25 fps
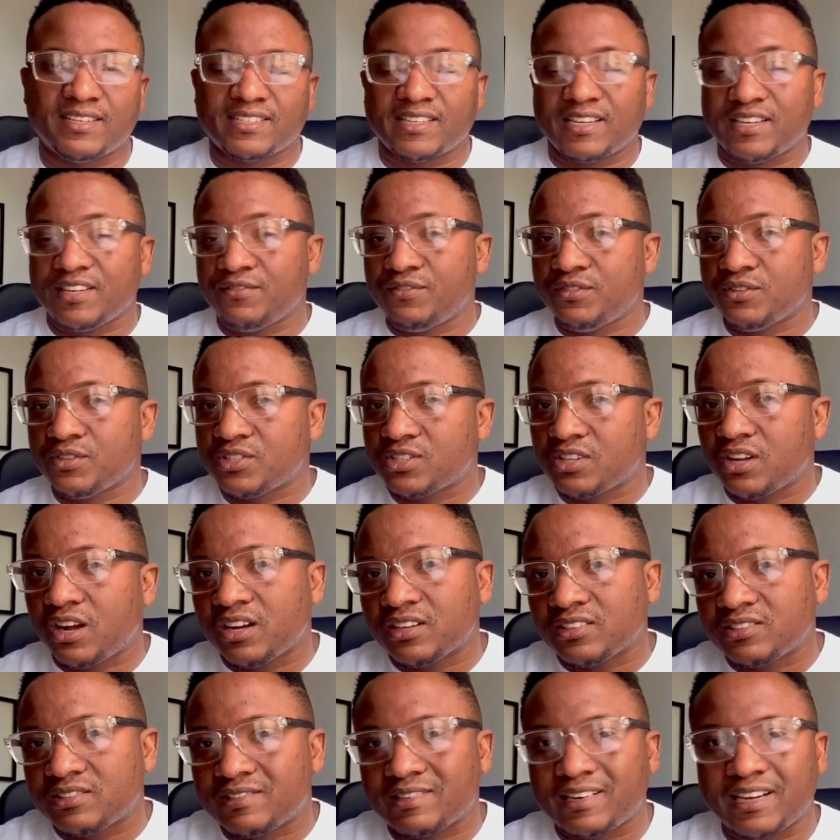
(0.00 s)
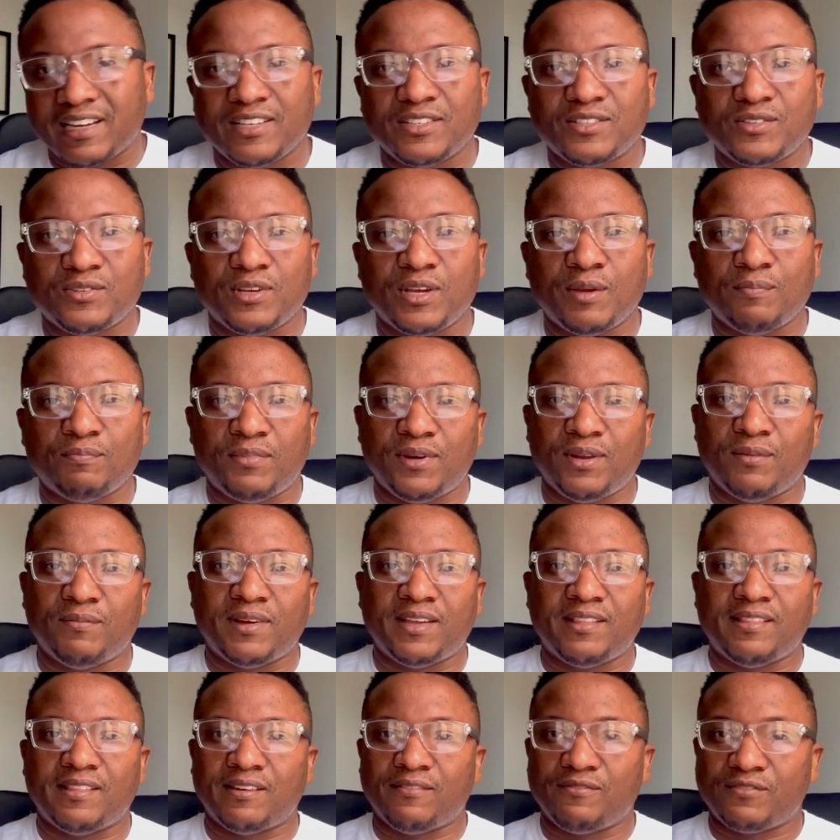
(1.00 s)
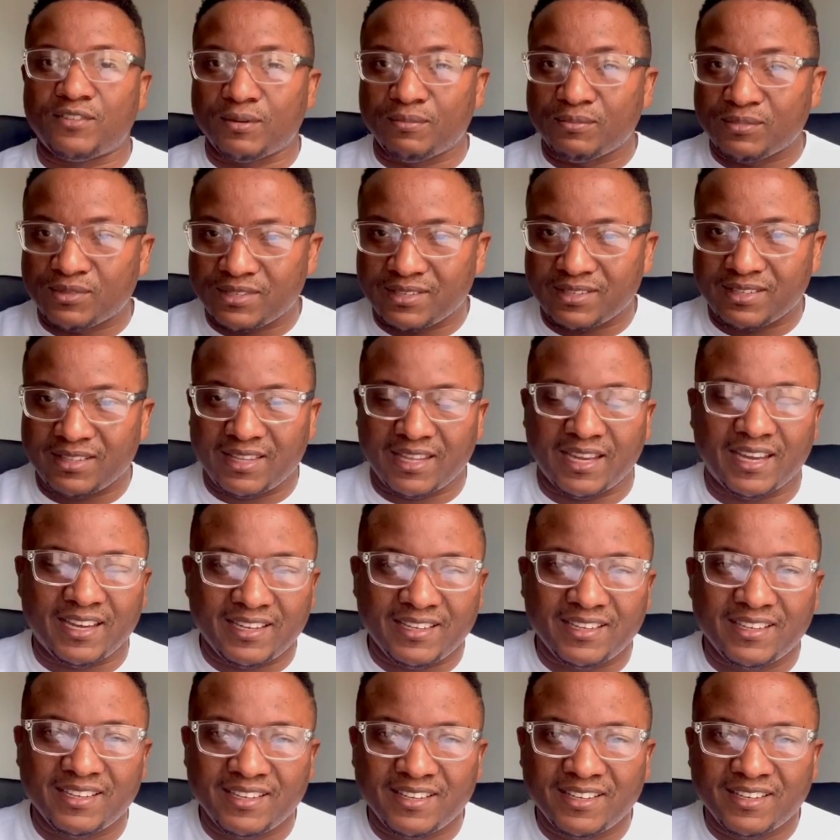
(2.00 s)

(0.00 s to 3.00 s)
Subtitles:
And if you start trying to implement them from today,